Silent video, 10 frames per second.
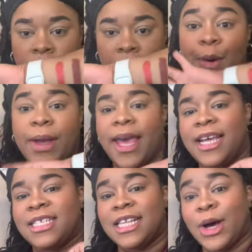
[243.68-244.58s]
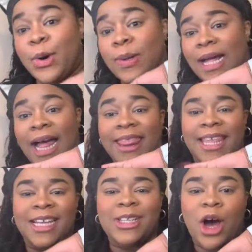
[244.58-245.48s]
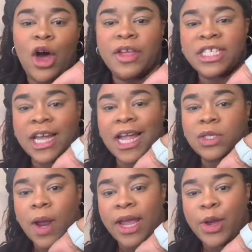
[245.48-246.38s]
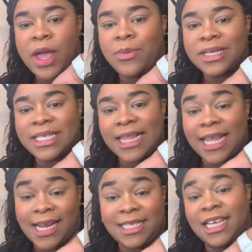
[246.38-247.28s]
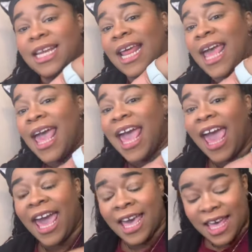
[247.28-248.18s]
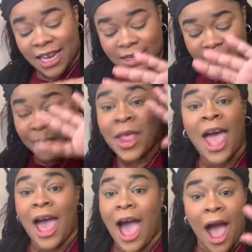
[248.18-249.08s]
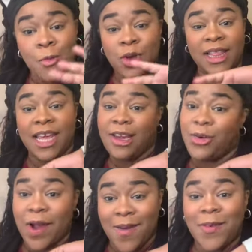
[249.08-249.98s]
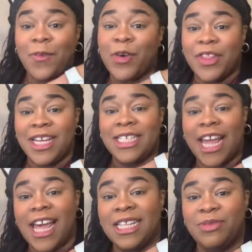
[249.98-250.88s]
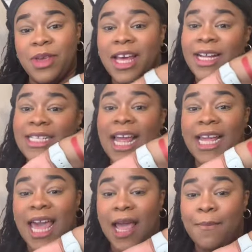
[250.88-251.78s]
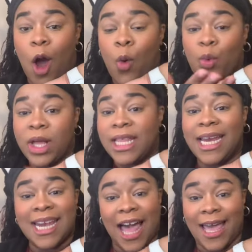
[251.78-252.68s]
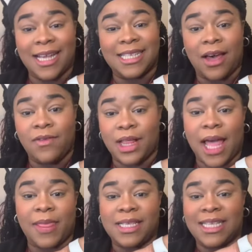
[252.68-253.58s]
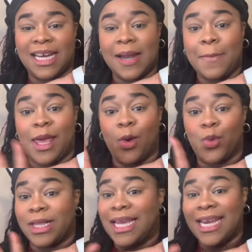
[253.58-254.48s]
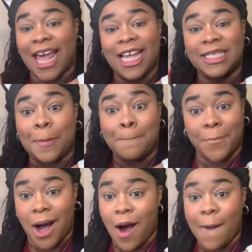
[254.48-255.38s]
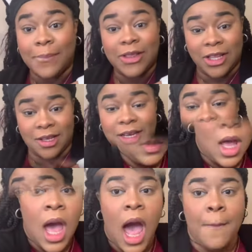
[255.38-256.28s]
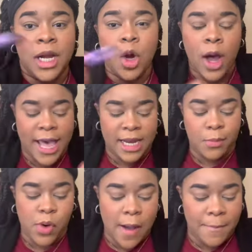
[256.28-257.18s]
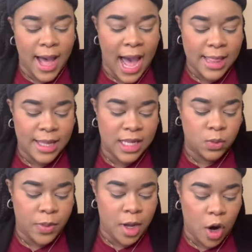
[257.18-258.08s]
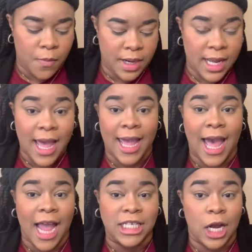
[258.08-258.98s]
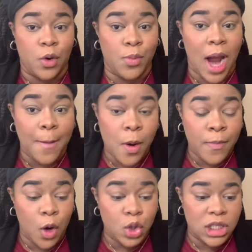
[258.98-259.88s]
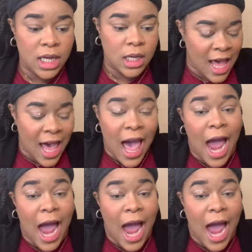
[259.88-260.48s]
Okay, so these are all the shades right here that were selected, and I'm really grateful for these shades because they came out really nice. I feel like this is going to be a really nice bomb look. I'm going to go ahead and prep my eyelids with the Urban Decay Eyeshadow Primer Potion.